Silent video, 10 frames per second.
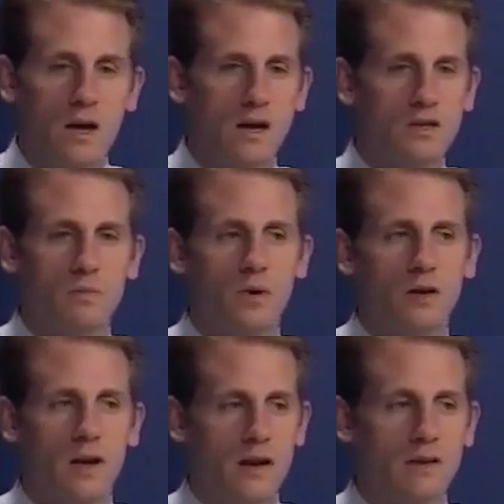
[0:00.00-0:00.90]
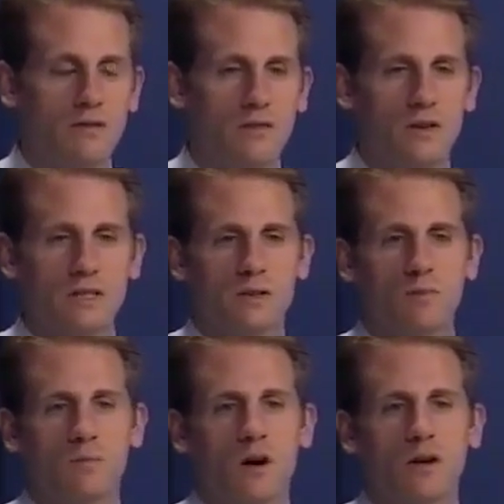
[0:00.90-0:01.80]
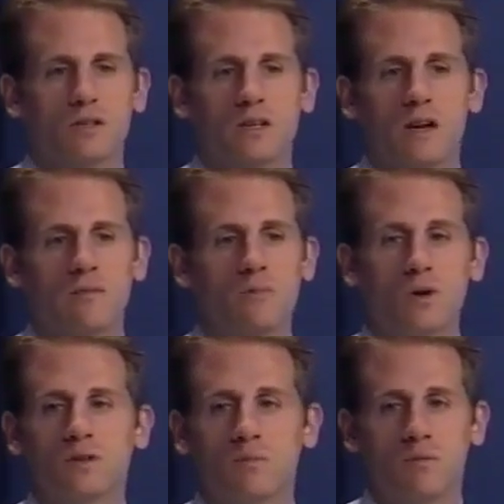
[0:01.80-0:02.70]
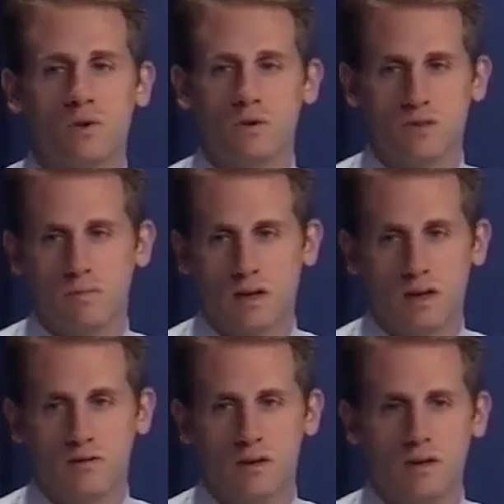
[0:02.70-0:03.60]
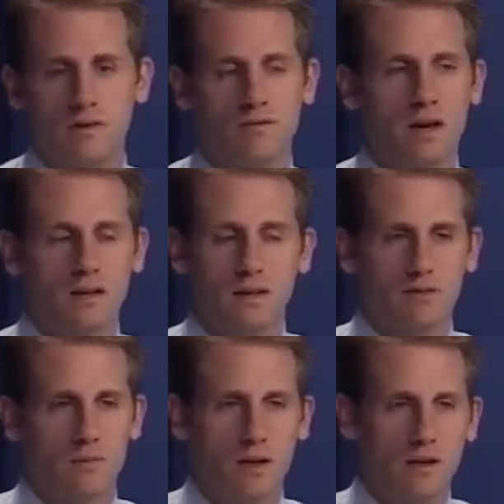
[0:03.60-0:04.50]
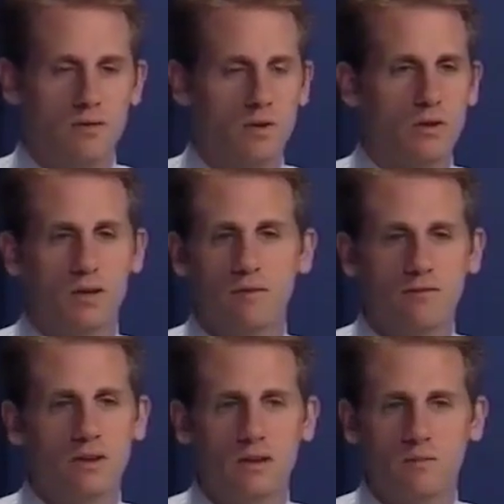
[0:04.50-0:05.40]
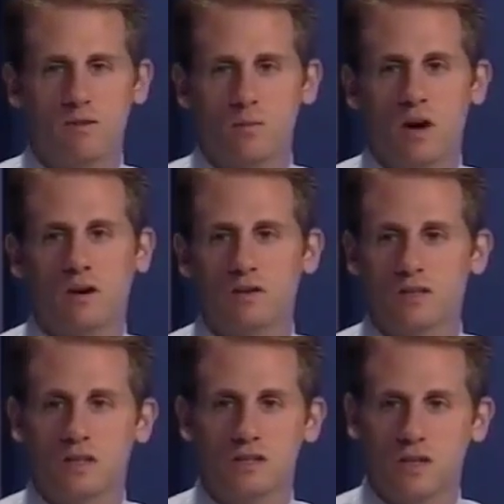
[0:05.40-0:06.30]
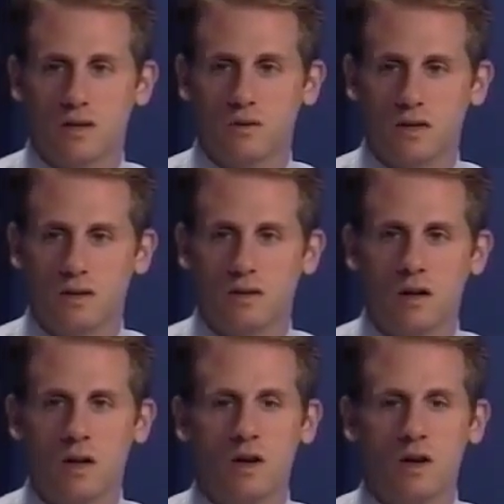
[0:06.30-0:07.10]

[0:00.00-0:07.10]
And as you pointed out, even very simple models can have multiple modes of behavior. And in fact, given a behavior mode, an infinite number of models can generate it.